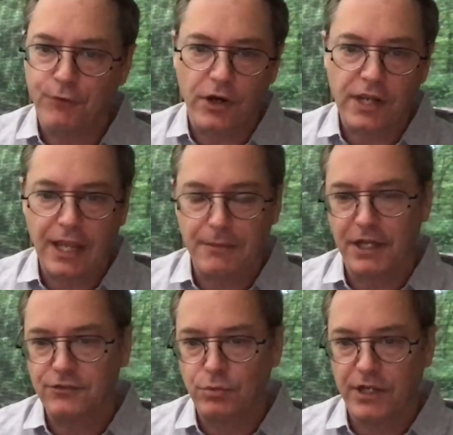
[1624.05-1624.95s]
4K
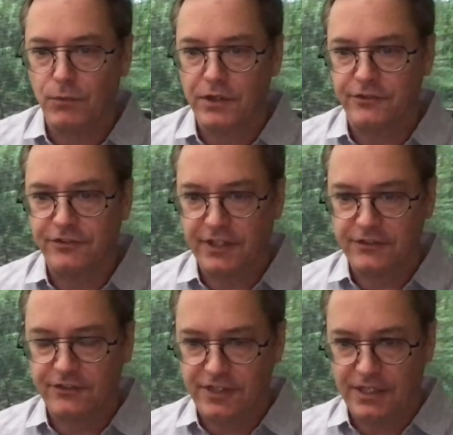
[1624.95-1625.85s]
by
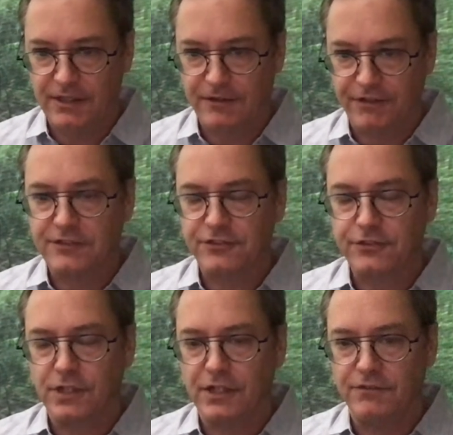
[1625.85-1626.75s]
2160 flat
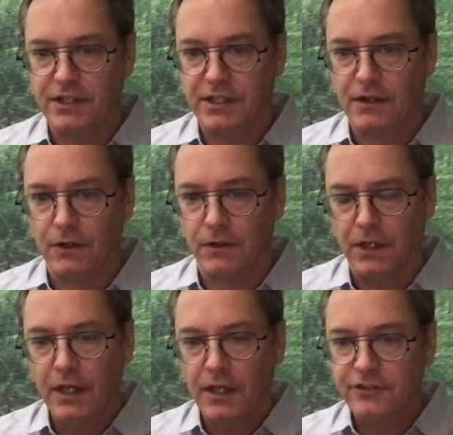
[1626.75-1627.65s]
screen
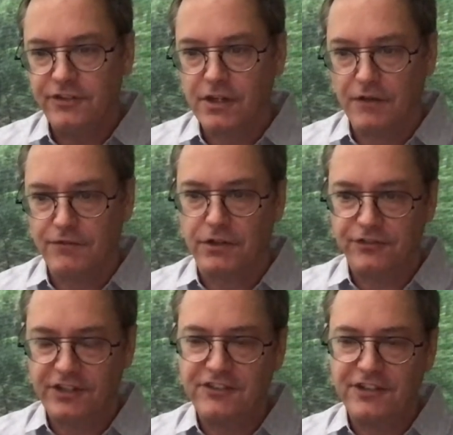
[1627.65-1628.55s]
video to cover
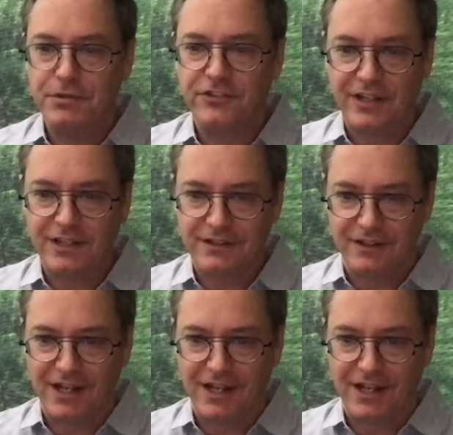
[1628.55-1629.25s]
60%,